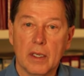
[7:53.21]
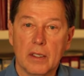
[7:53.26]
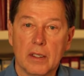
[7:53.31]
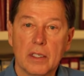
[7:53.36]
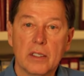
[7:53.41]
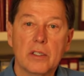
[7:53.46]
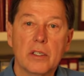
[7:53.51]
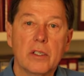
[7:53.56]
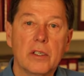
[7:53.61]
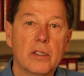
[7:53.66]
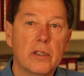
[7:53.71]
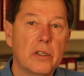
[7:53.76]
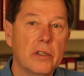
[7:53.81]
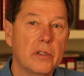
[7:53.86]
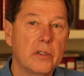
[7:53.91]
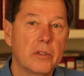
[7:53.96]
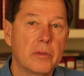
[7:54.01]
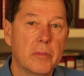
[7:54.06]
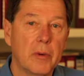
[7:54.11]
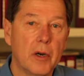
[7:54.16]
This
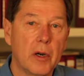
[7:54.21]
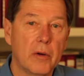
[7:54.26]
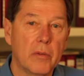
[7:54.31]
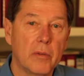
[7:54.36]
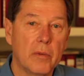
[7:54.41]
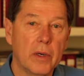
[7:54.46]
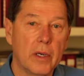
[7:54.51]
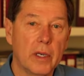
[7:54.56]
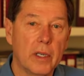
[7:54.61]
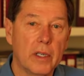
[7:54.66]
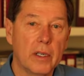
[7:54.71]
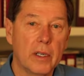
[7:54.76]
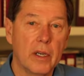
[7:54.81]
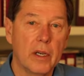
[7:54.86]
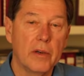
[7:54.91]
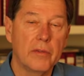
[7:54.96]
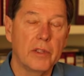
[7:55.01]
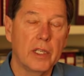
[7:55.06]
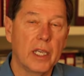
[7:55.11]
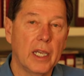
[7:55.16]
concludes part one
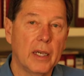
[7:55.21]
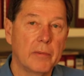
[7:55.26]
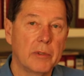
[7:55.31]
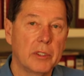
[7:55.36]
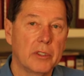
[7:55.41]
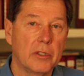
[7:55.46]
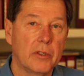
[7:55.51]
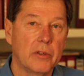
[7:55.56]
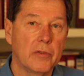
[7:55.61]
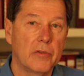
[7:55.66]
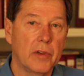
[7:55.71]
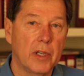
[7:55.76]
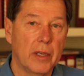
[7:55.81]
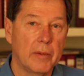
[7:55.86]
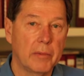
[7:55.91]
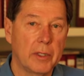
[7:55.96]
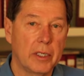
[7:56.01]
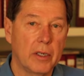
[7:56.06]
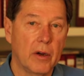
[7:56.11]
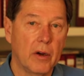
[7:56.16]
of the Amateur
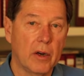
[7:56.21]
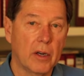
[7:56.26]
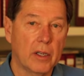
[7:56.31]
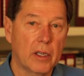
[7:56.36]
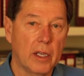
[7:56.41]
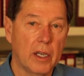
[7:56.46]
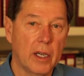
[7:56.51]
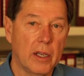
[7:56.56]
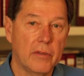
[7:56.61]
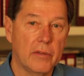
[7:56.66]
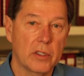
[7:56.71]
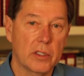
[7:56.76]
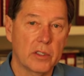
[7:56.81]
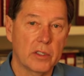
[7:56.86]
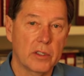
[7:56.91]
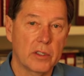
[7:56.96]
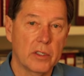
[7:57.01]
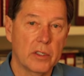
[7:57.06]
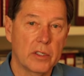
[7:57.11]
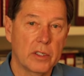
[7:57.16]
Family
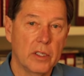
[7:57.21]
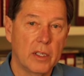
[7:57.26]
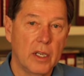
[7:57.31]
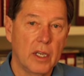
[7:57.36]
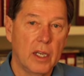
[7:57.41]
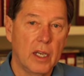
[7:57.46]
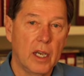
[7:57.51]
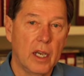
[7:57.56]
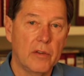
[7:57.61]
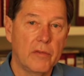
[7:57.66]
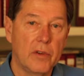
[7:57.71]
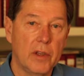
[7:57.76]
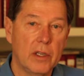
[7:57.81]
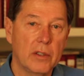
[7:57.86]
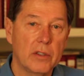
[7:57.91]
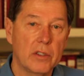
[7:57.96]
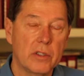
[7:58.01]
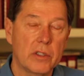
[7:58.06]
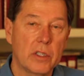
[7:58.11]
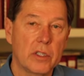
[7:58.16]
Archivist. I
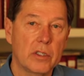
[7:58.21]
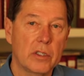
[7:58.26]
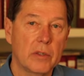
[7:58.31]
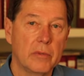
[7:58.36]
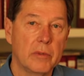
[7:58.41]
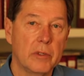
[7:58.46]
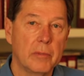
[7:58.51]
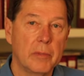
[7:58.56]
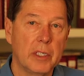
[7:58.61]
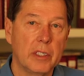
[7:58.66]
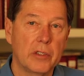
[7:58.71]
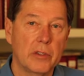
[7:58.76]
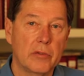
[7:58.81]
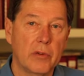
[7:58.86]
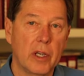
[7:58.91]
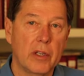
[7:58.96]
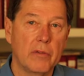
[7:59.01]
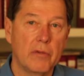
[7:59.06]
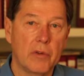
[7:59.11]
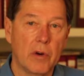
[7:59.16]
found the system to be
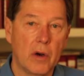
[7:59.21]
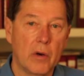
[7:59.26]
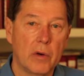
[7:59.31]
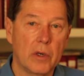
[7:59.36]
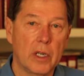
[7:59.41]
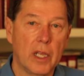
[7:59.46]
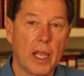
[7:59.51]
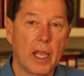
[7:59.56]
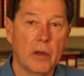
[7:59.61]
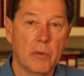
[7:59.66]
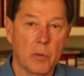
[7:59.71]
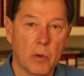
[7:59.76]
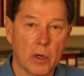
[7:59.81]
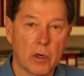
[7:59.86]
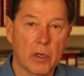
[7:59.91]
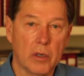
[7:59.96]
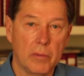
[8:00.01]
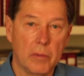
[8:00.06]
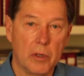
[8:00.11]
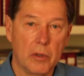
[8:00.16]
straightforward and
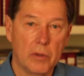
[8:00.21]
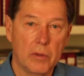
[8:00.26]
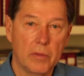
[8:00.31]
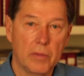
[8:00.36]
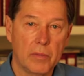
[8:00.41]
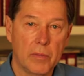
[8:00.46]
workable.